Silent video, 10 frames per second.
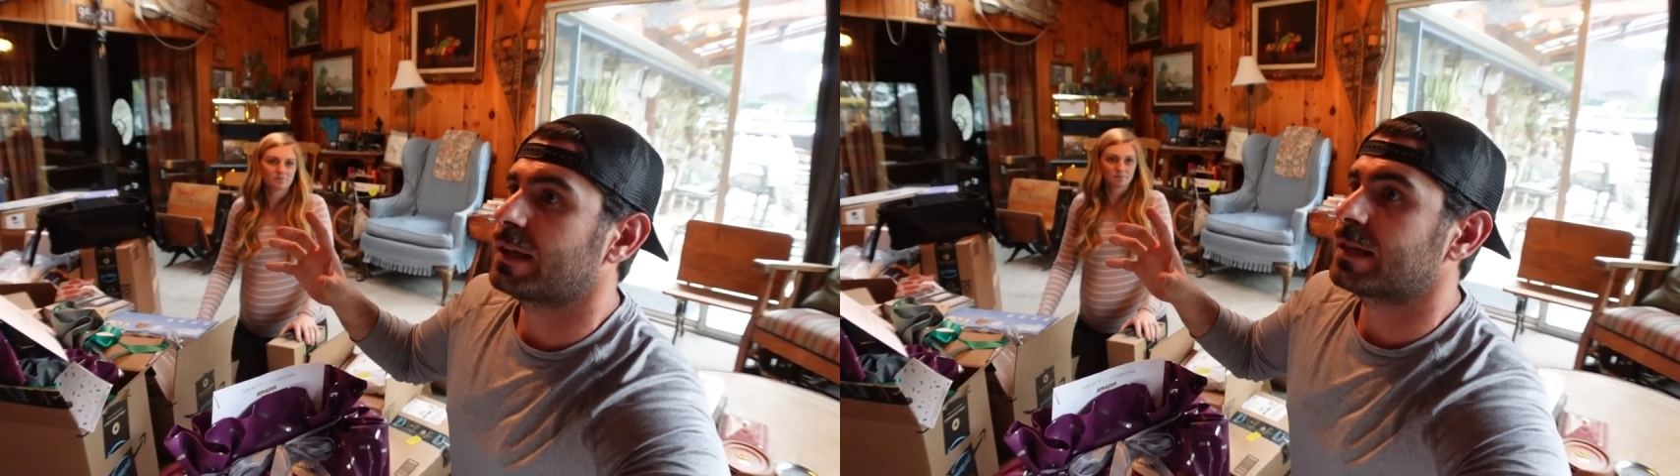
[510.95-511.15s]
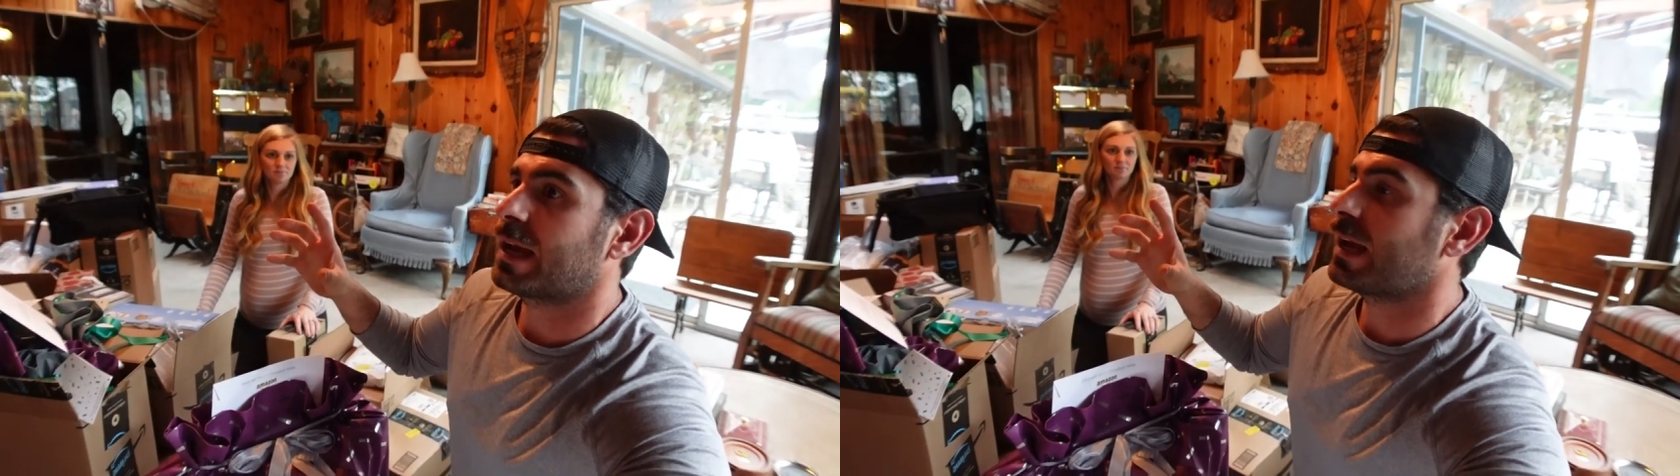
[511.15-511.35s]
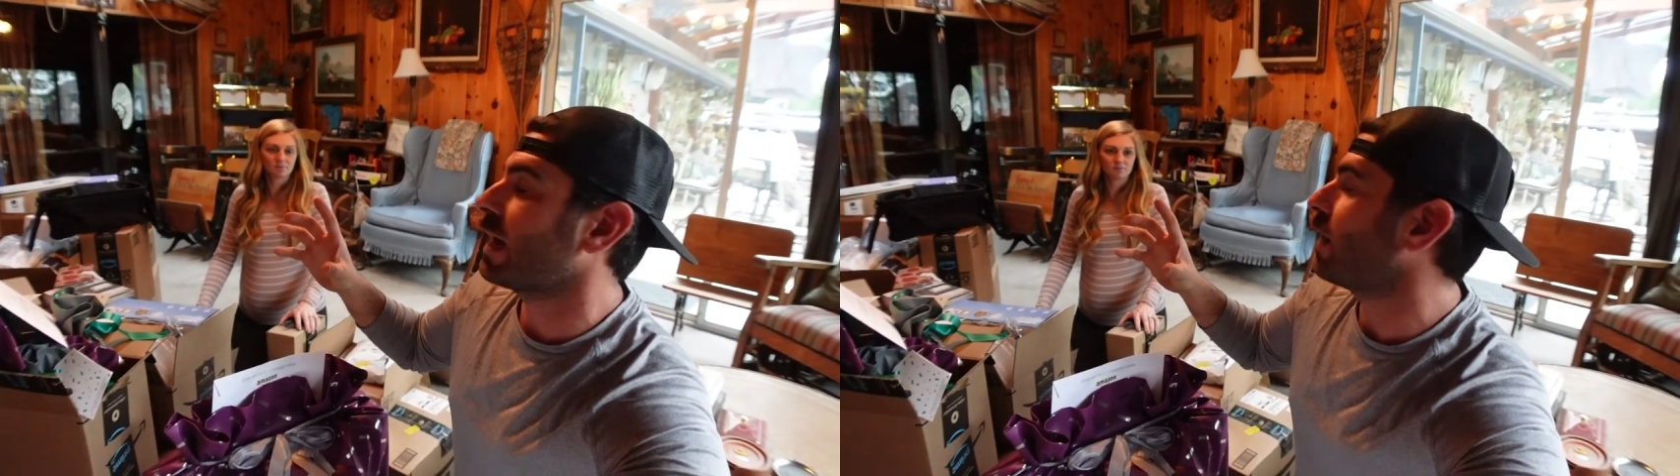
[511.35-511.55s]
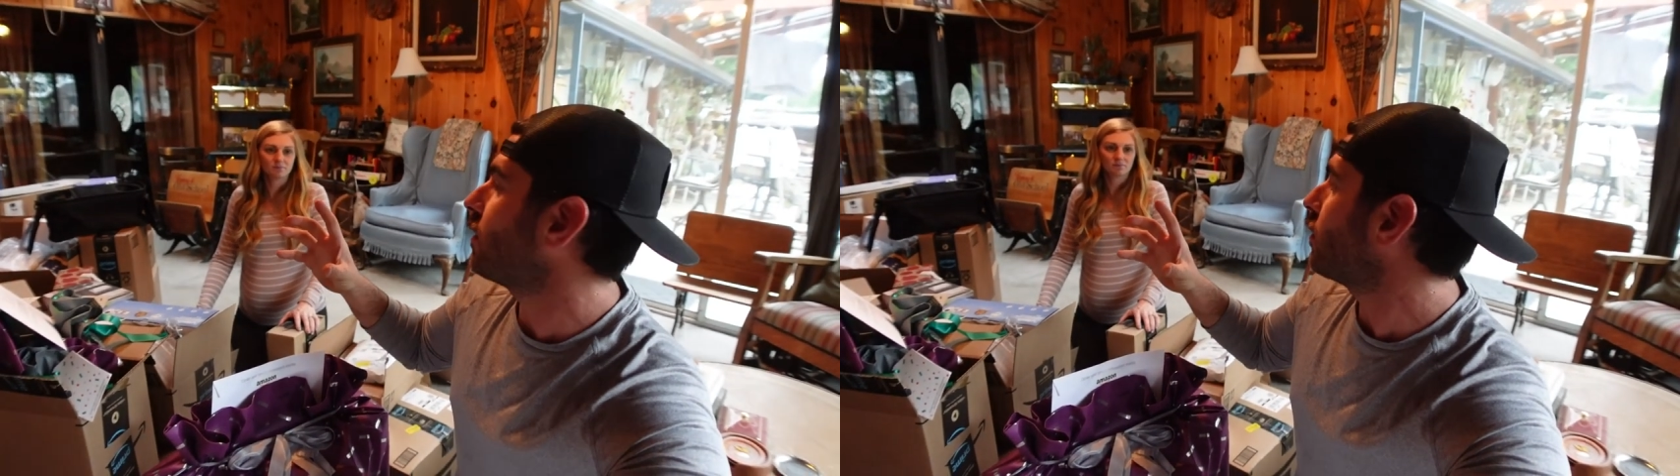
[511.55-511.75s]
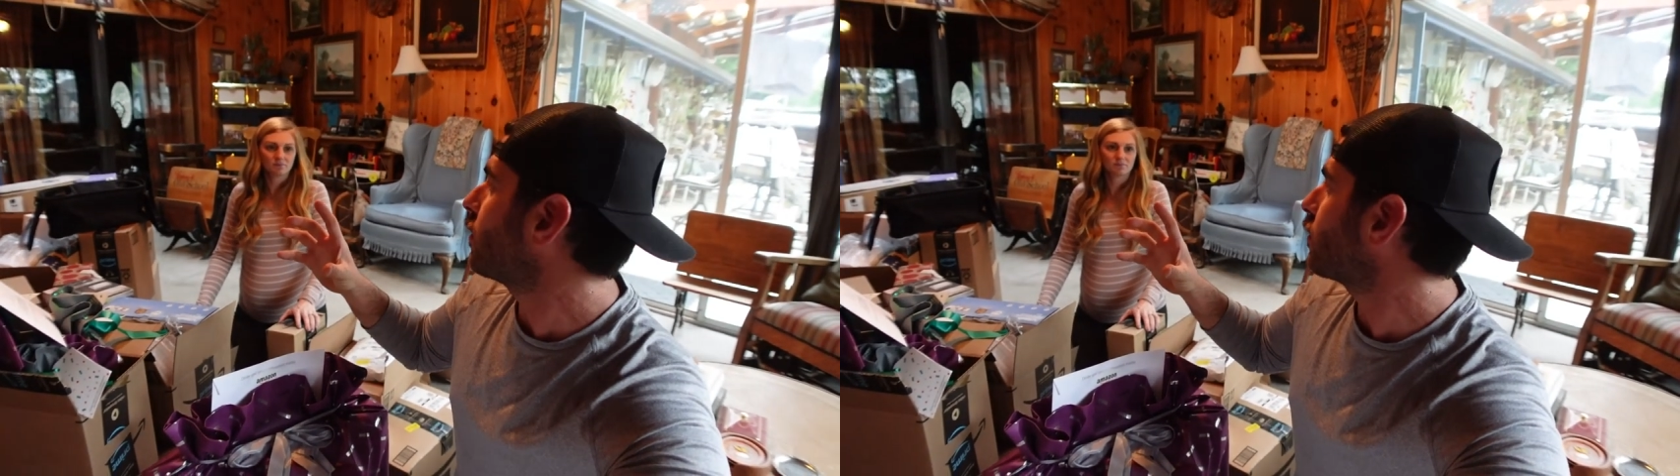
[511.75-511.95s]
to hang
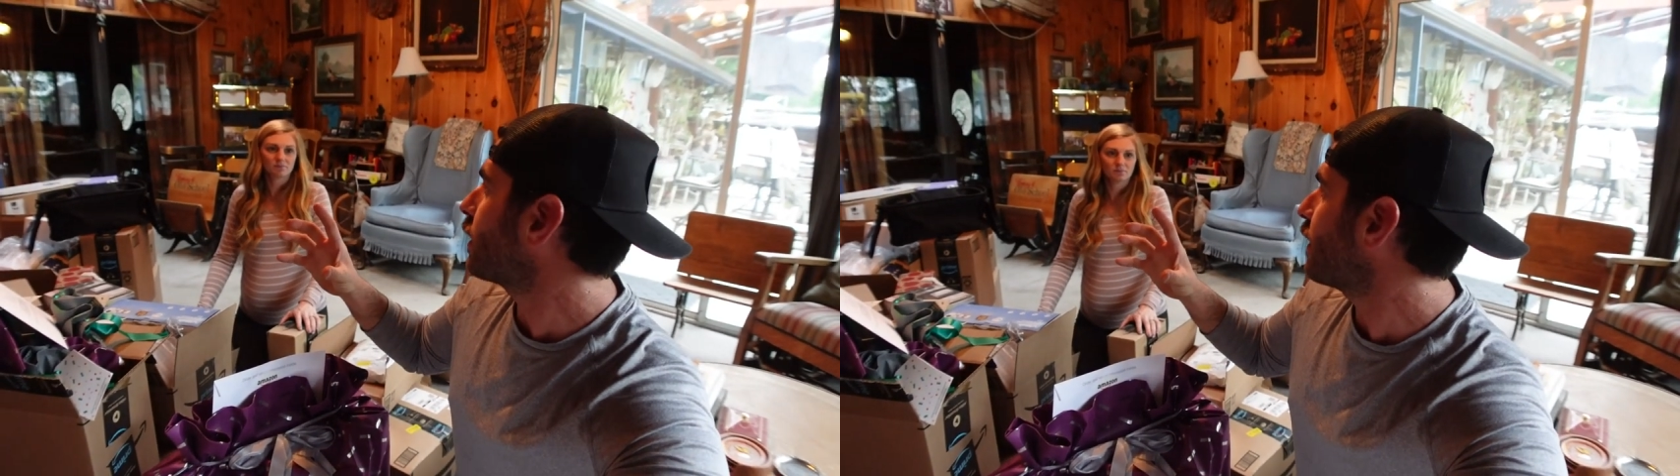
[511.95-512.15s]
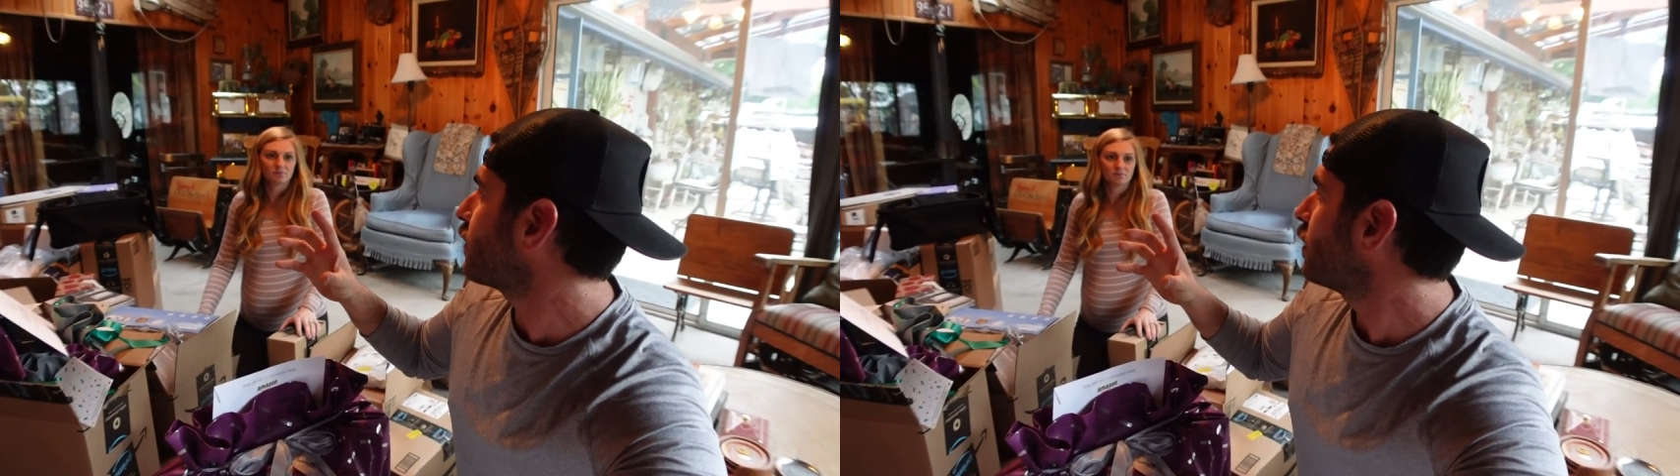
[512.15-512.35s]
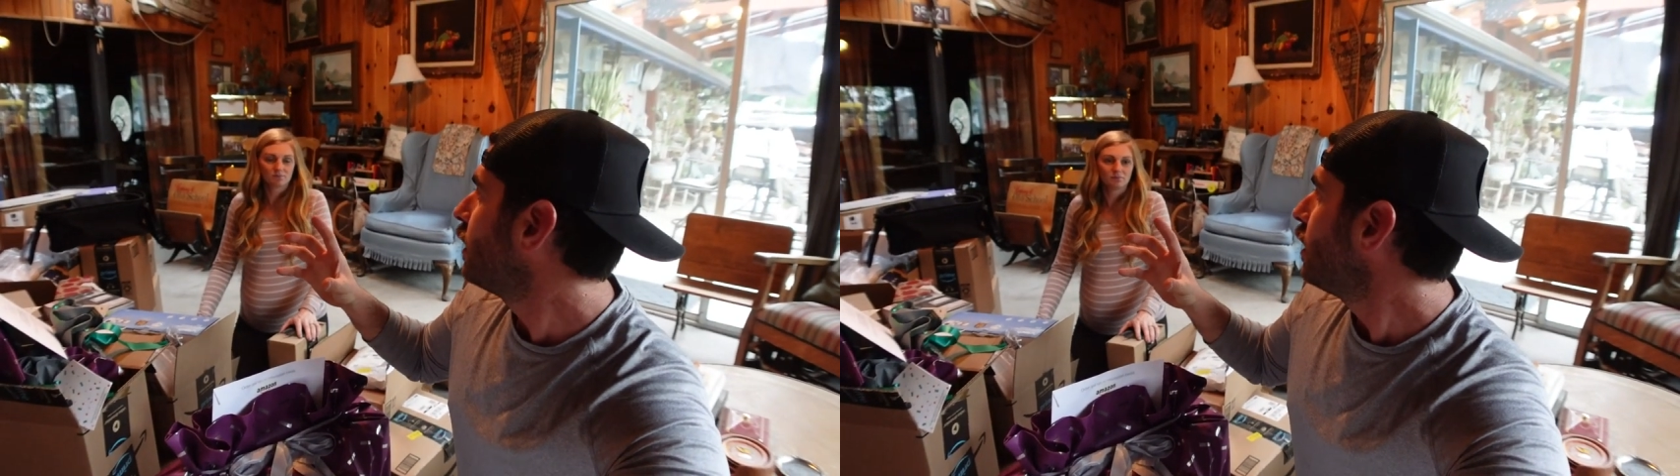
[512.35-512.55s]
out or whatever.